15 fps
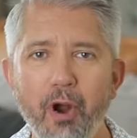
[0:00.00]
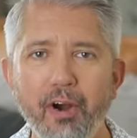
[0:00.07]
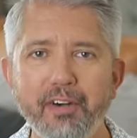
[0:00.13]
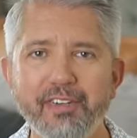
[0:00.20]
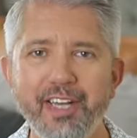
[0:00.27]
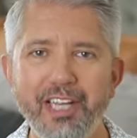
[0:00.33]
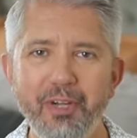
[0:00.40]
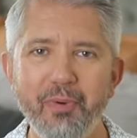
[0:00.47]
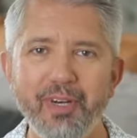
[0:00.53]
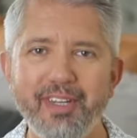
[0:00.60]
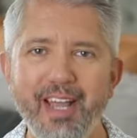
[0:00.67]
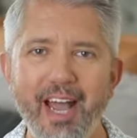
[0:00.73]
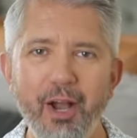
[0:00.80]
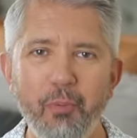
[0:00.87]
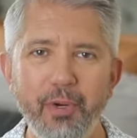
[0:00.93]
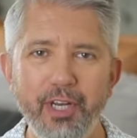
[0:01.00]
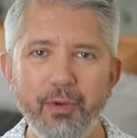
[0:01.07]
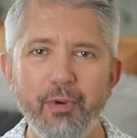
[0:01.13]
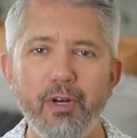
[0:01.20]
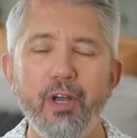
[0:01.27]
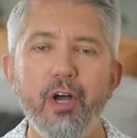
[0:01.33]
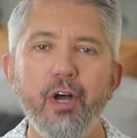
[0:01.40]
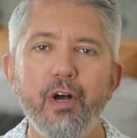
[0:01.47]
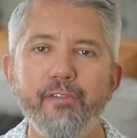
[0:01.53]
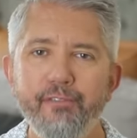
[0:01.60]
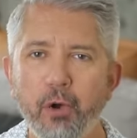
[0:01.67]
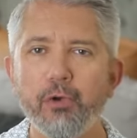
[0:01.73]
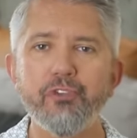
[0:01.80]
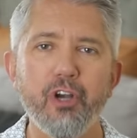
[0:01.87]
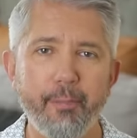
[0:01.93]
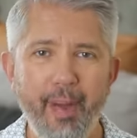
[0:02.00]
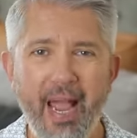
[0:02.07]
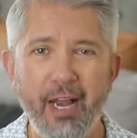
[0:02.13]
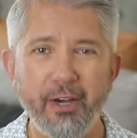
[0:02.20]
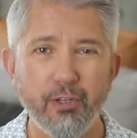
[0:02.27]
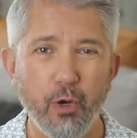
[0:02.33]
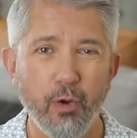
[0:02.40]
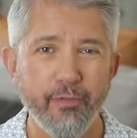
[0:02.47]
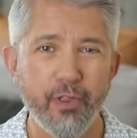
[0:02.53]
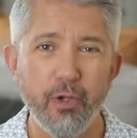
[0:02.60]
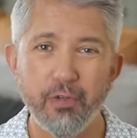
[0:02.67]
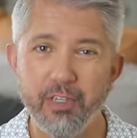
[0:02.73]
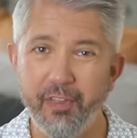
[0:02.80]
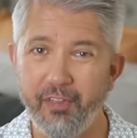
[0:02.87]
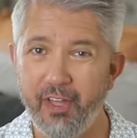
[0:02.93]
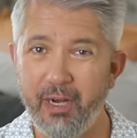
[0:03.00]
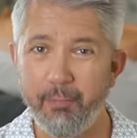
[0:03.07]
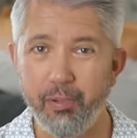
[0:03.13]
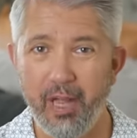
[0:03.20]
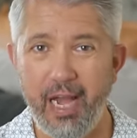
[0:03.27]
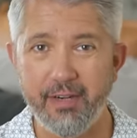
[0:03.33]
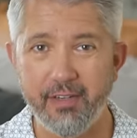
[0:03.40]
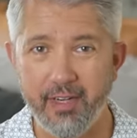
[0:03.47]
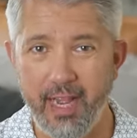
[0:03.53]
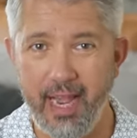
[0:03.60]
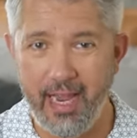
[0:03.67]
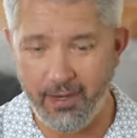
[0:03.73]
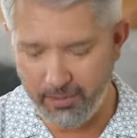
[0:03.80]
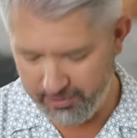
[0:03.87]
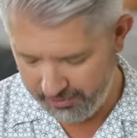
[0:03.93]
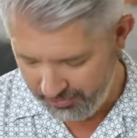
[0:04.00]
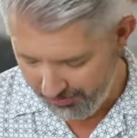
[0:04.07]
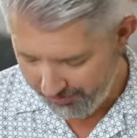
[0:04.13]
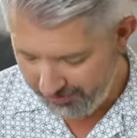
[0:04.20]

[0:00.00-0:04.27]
marks that you would get when you would fold your pants over those thin plastic hangers.